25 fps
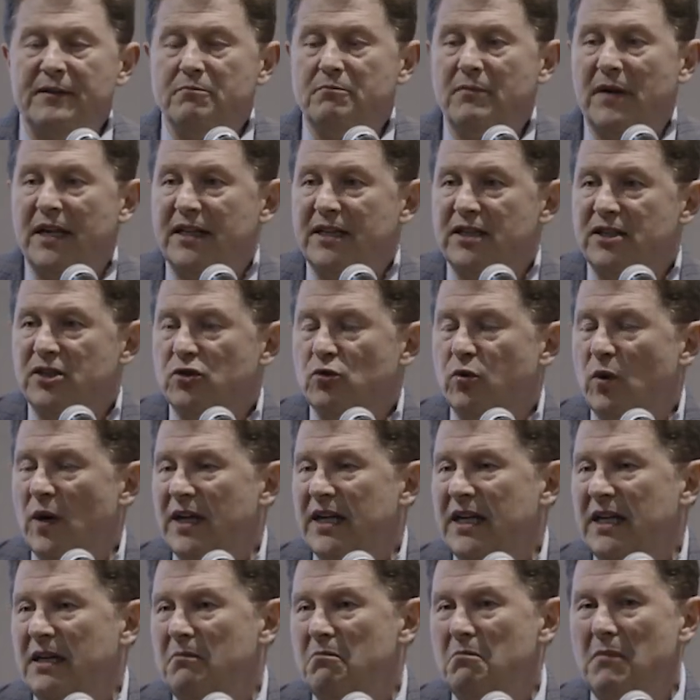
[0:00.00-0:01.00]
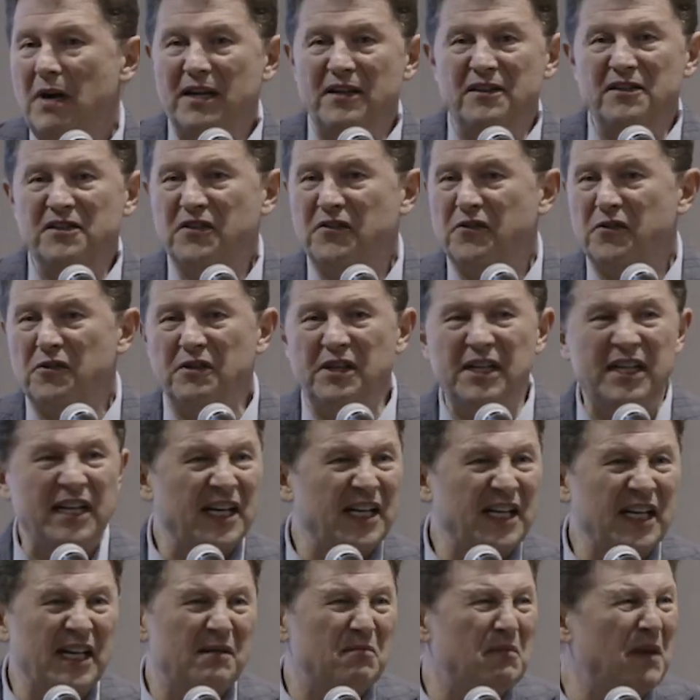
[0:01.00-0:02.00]
at minus 20, minus
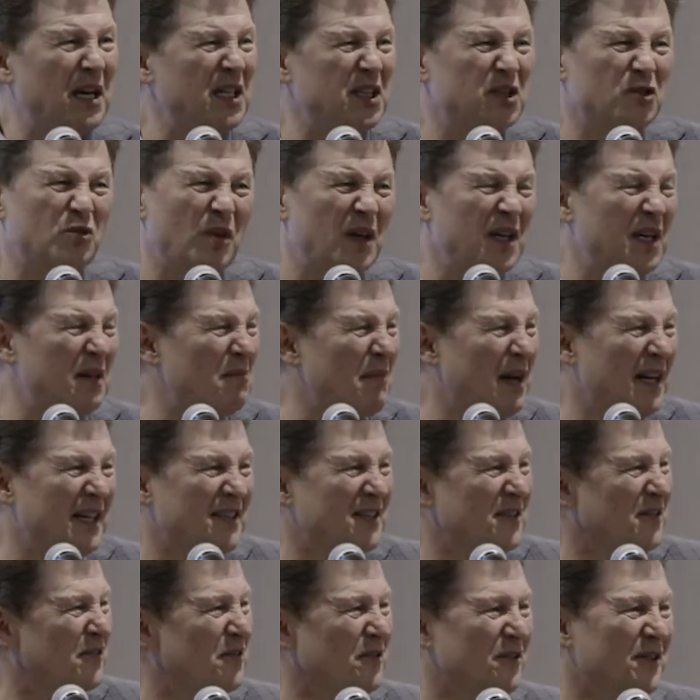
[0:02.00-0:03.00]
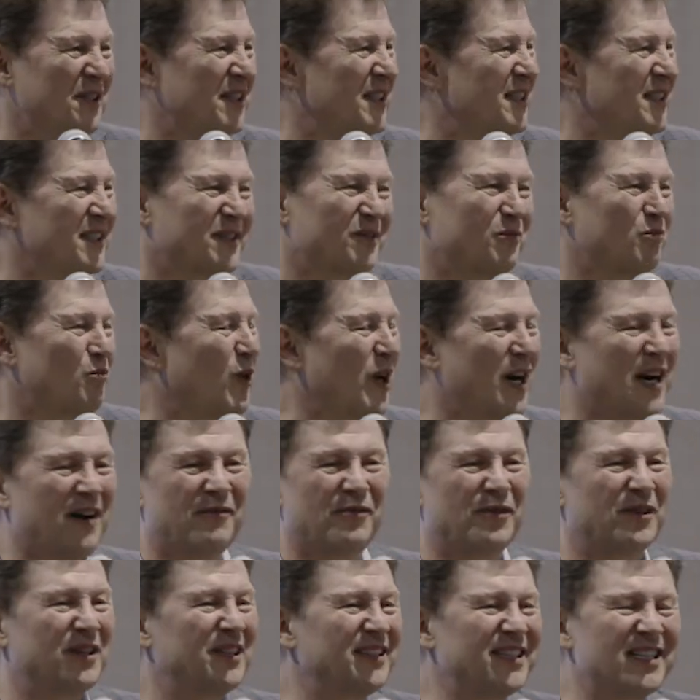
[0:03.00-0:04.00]
30, again, minus 20 and minus 30 is
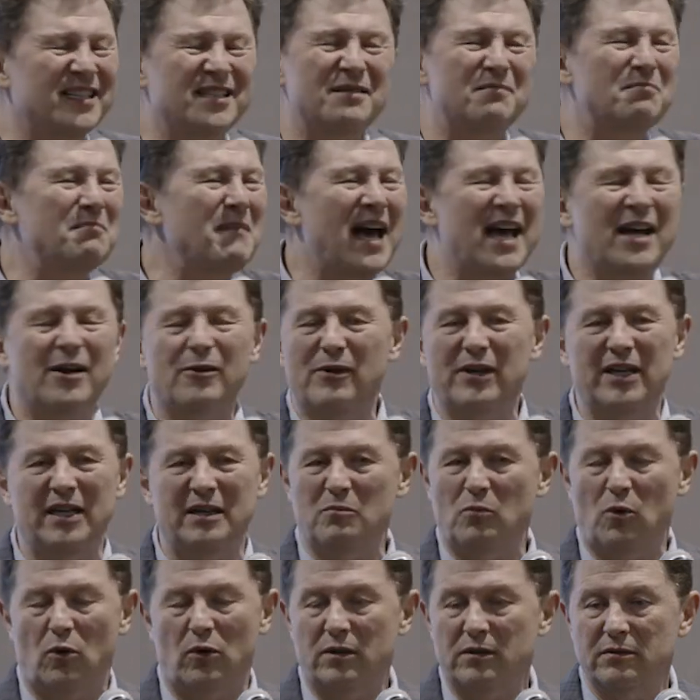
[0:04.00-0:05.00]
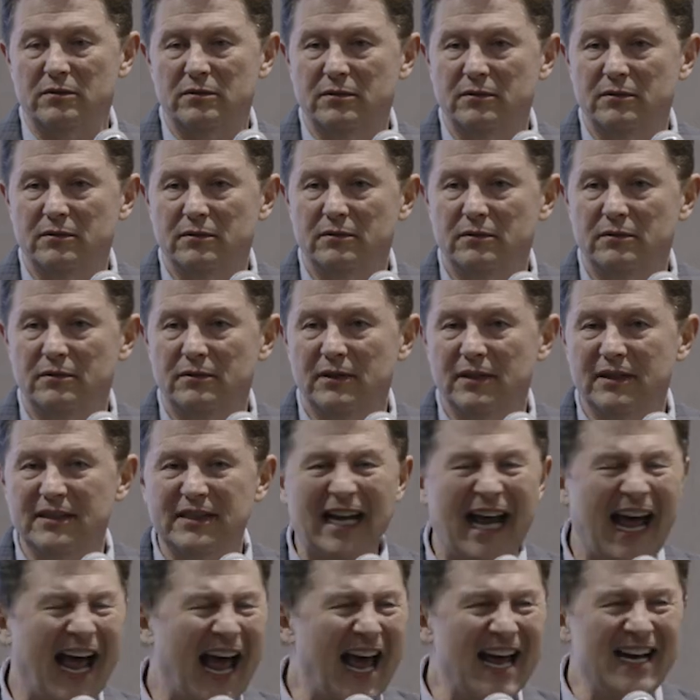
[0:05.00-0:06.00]
whatever. It doesn't matter anymore.
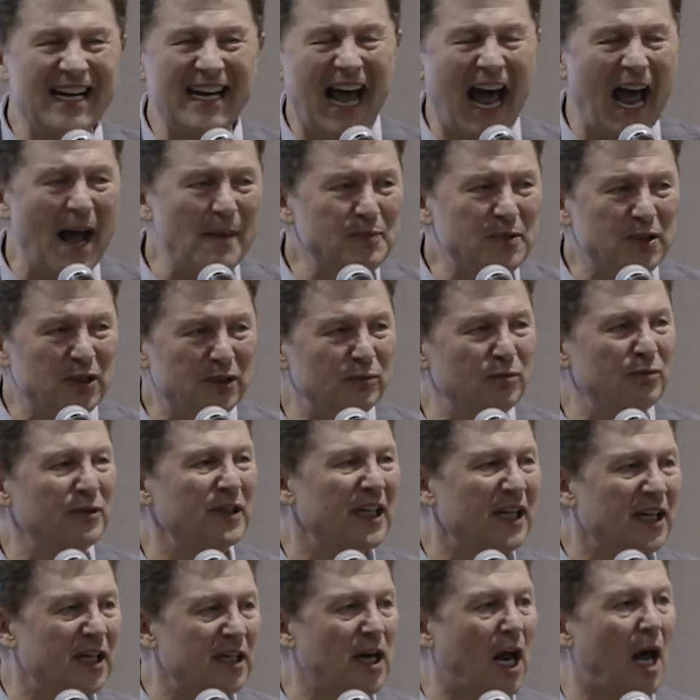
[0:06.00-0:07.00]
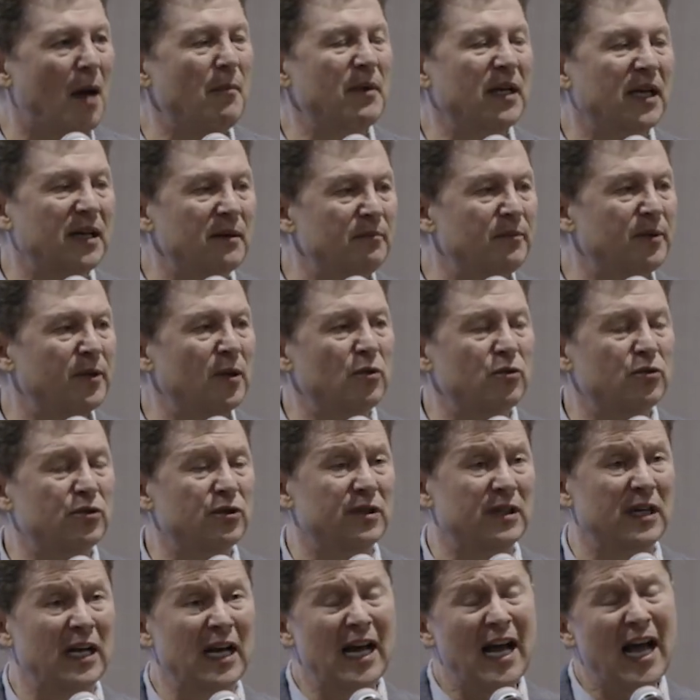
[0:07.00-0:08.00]
It's an absolute economic
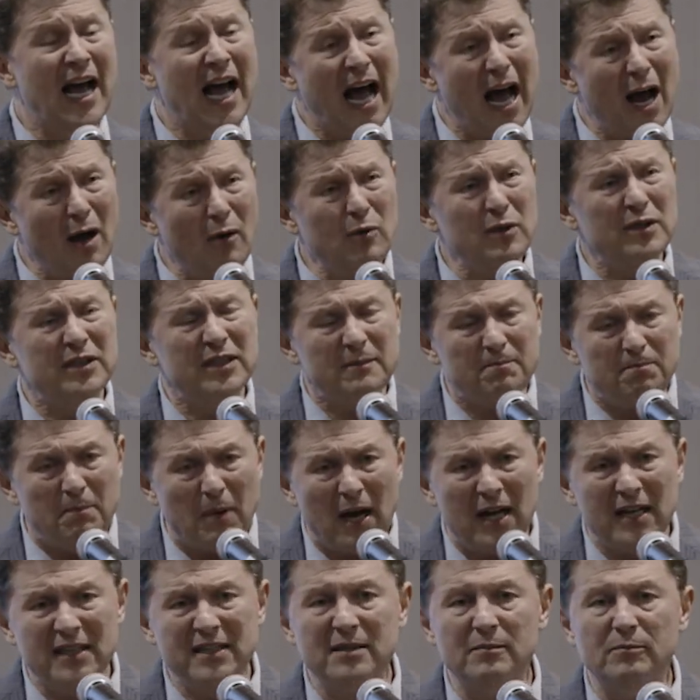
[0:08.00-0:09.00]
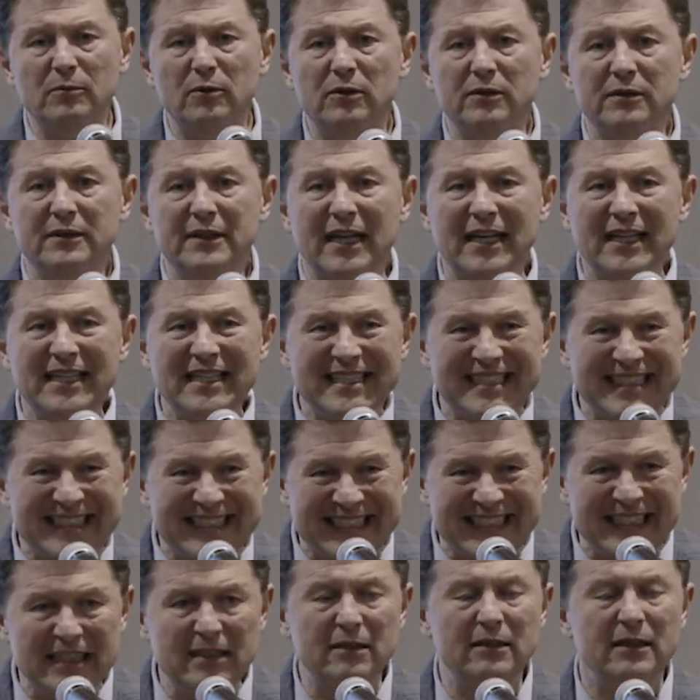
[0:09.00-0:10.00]
implosion. How is it possible that he's
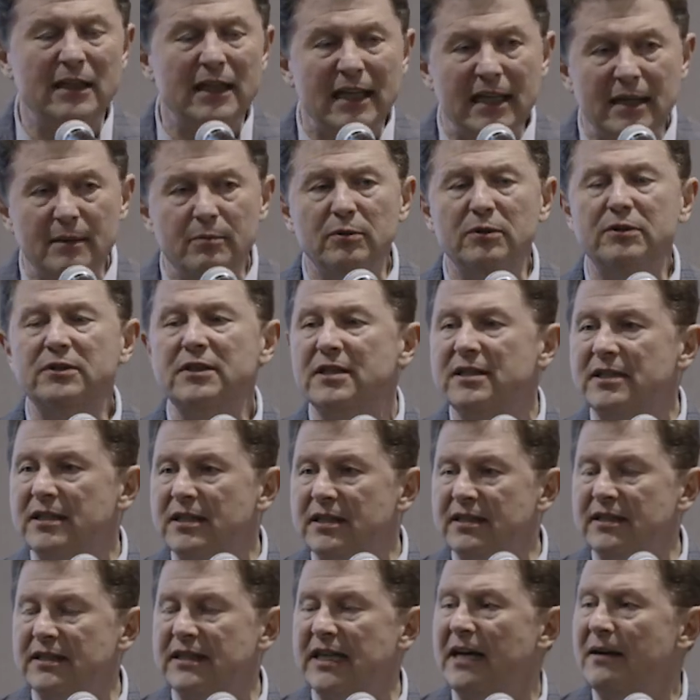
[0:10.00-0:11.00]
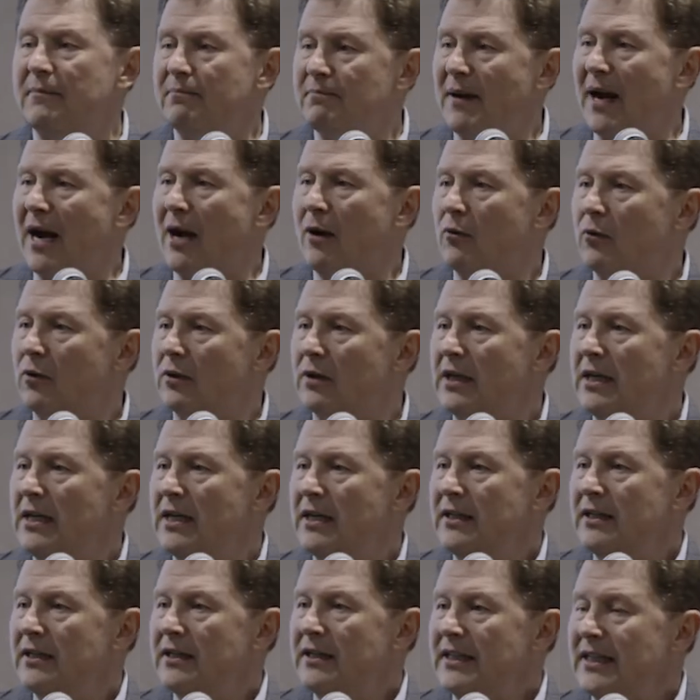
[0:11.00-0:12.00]
still able to sustain power
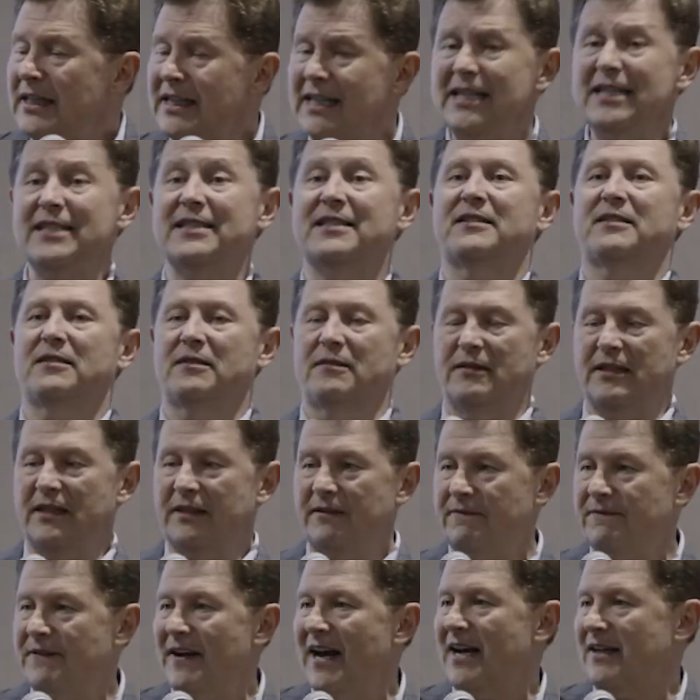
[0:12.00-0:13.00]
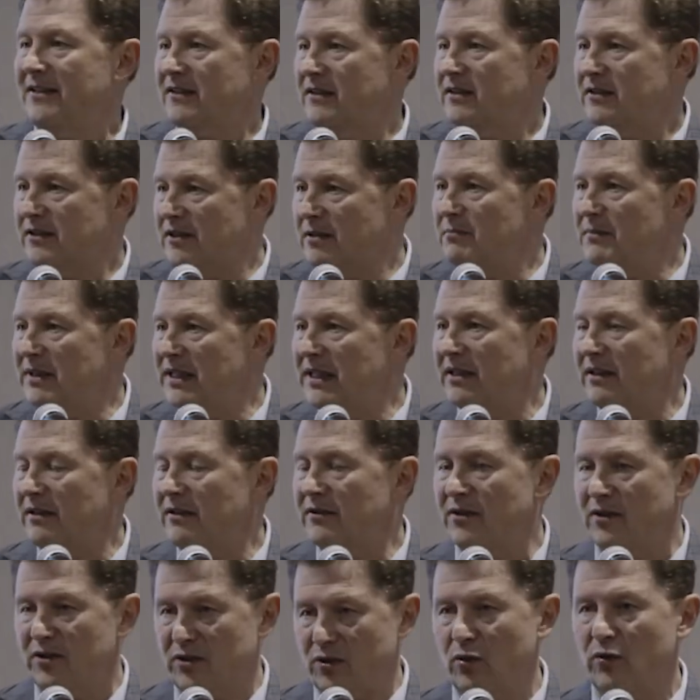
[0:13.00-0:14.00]
is, in fact, to me,
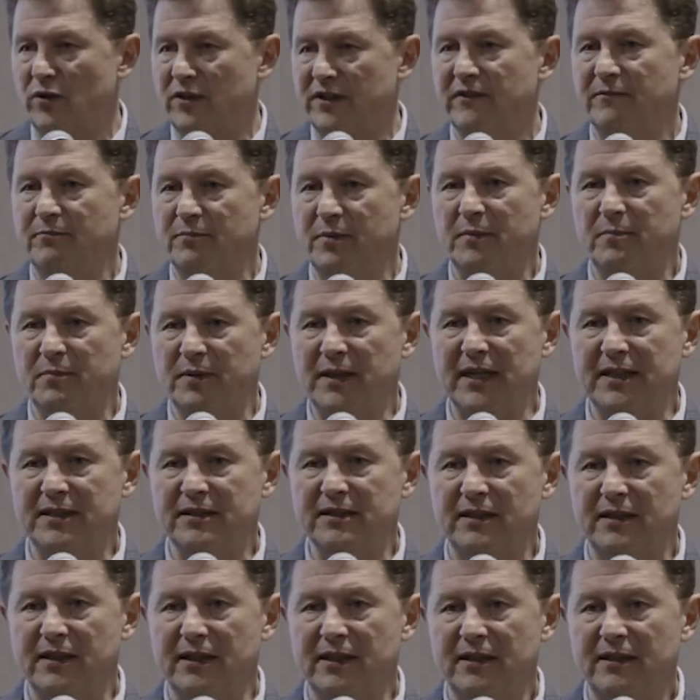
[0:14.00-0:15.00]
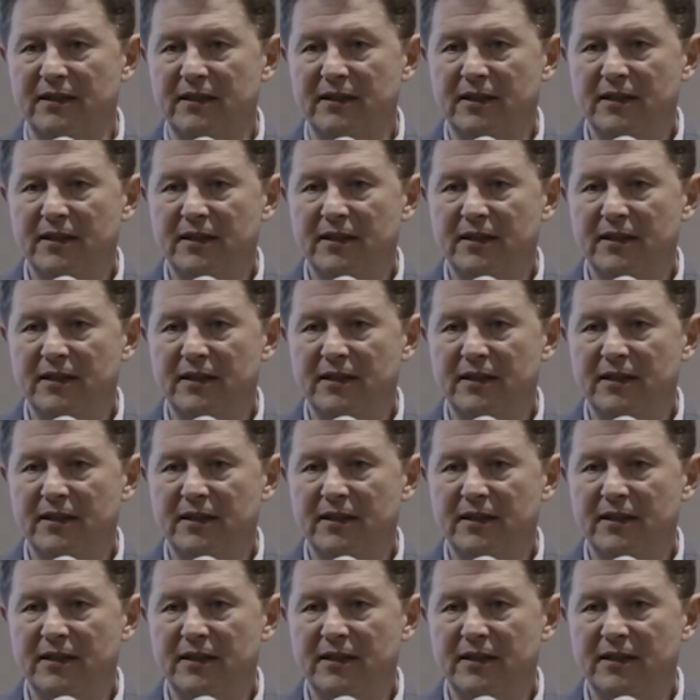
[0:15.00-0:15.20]
the source of perplexity.